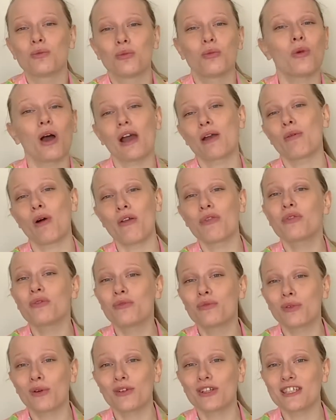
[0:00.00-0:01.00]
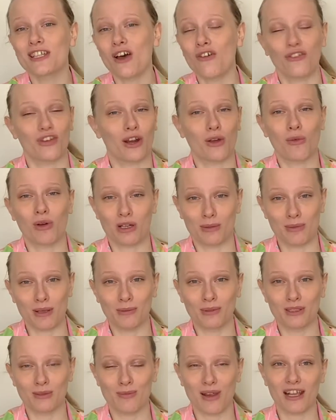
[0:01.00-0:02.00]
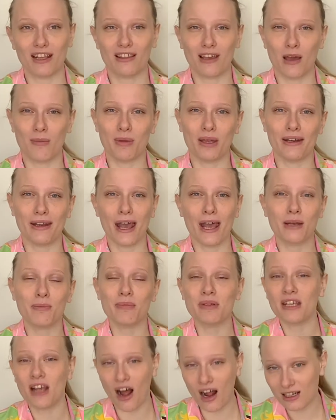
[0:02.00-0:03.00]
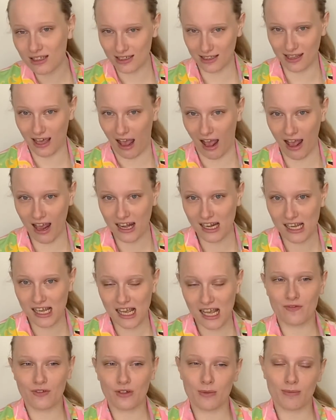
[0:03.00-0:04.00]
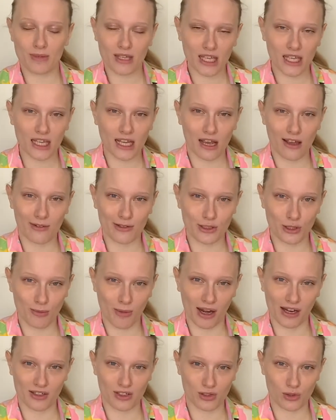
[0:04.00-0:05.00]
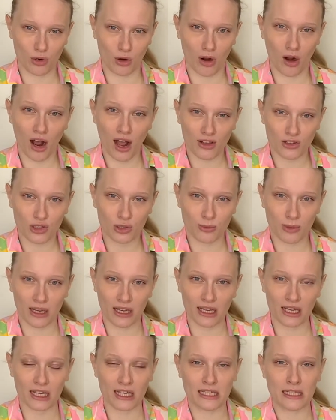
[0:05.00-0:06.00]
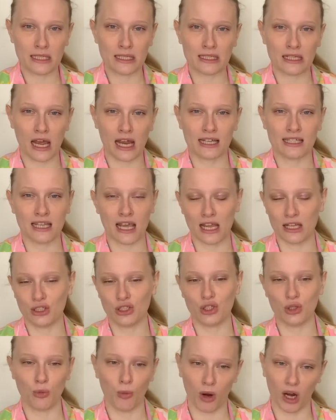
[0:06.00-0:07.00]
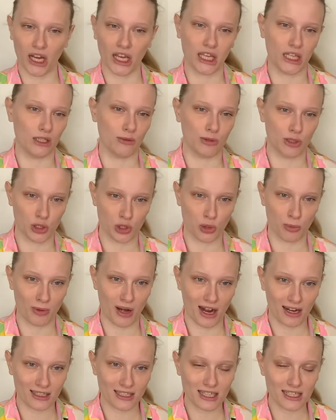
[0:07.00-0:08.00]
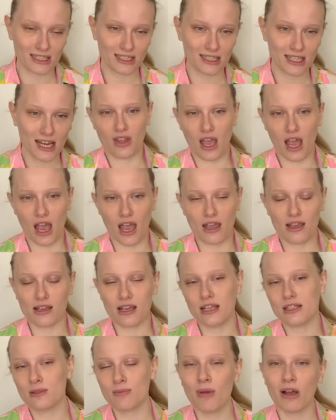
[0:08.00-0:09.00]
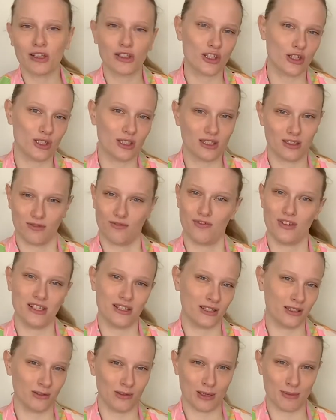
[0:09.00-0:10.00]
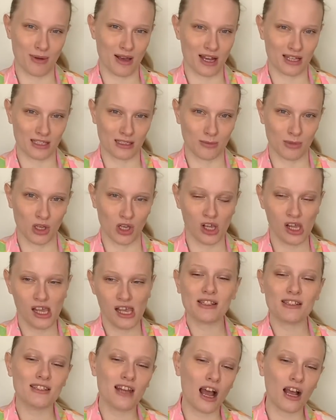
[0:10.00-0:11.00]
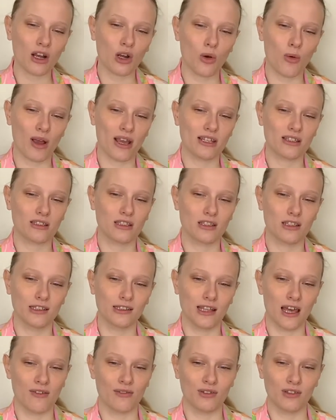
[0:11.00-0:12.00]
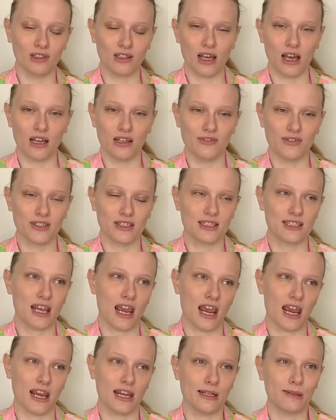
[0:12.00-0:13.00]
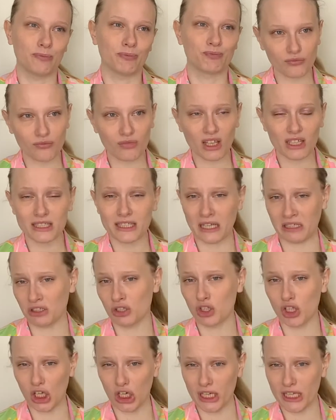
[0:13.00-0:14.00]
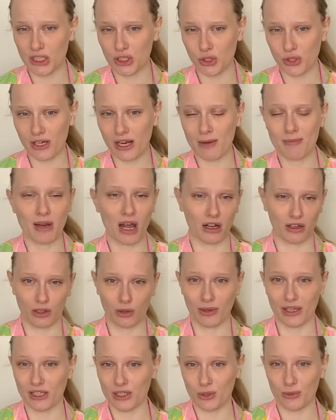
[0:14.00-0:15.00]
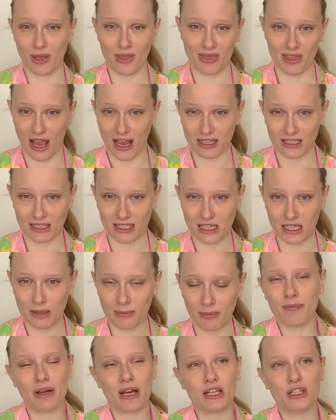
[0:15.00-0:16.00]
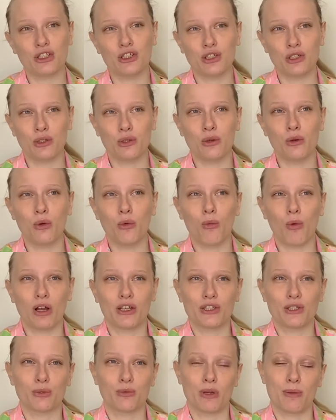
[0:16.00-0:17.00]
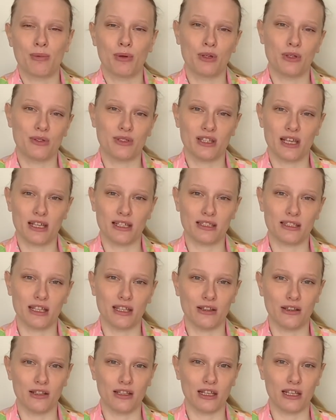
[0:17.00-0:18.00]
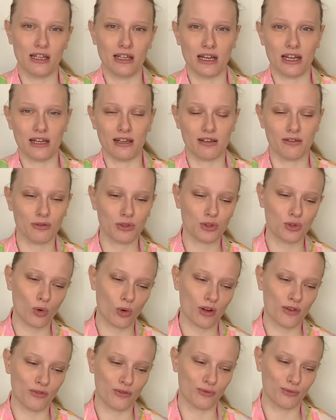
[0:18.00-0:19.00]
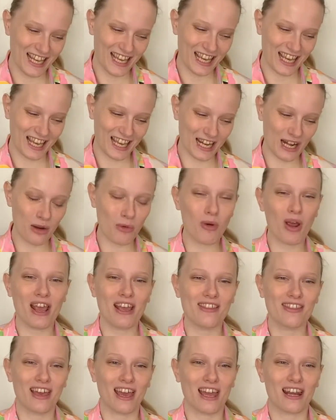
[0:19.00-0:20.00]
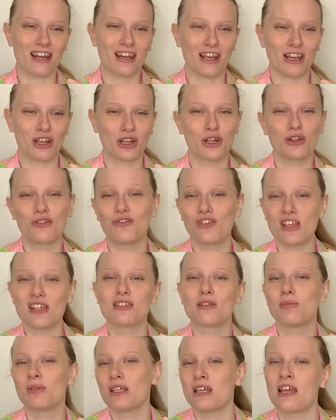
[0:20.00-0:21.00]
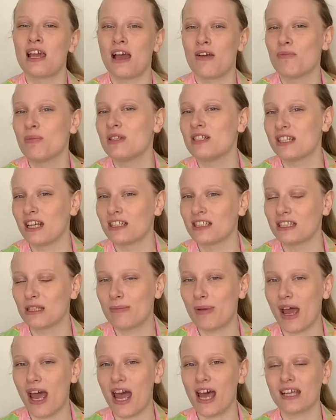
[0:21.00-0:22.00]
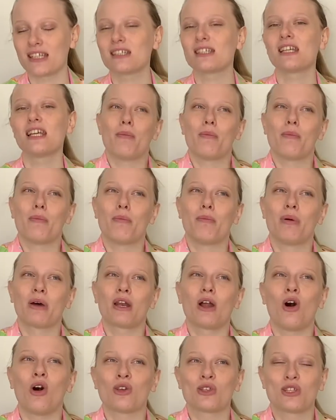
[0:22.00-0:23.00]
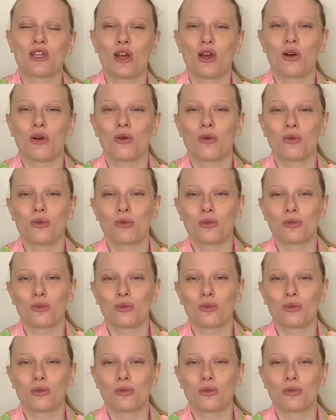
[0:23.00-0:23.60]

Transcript: I want them for myself, and I want to be able to make them. And beyond that, for me, how I do my historical costuming is I tend to work in original practice. As much as feasibly possible. It's not quite to the level of, say, technical art history. I'm not going into it that deep, but I do want to reproduce things in a way that could feasibly have been done in the past, but also,